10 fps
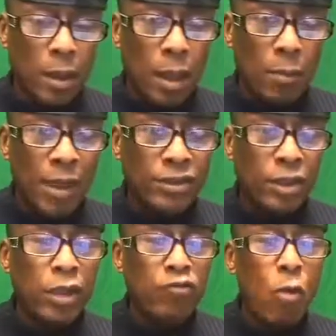My
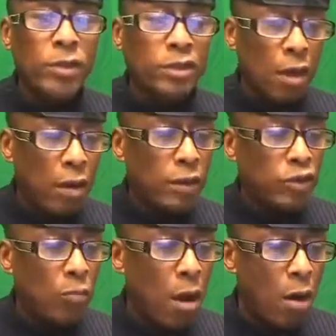study group is starting
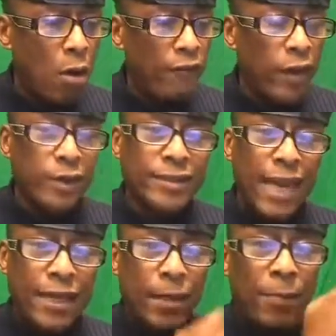tomorrow. I'm very
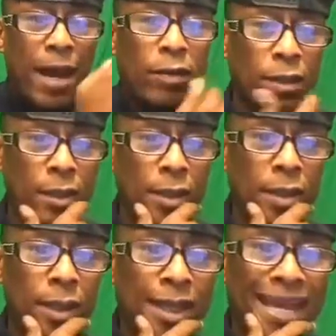excited about it.
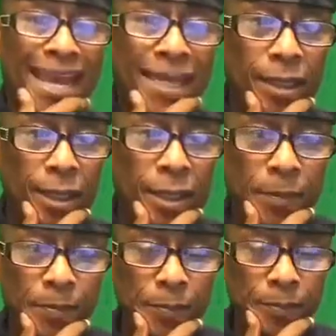And
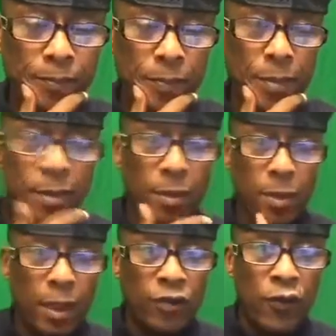
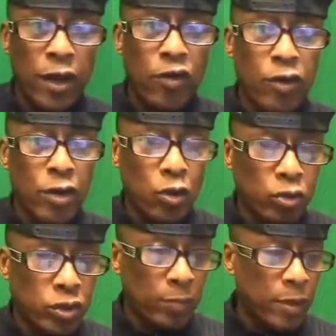it's very critical
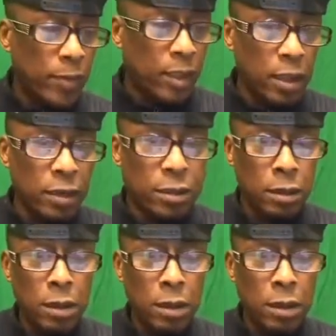simply because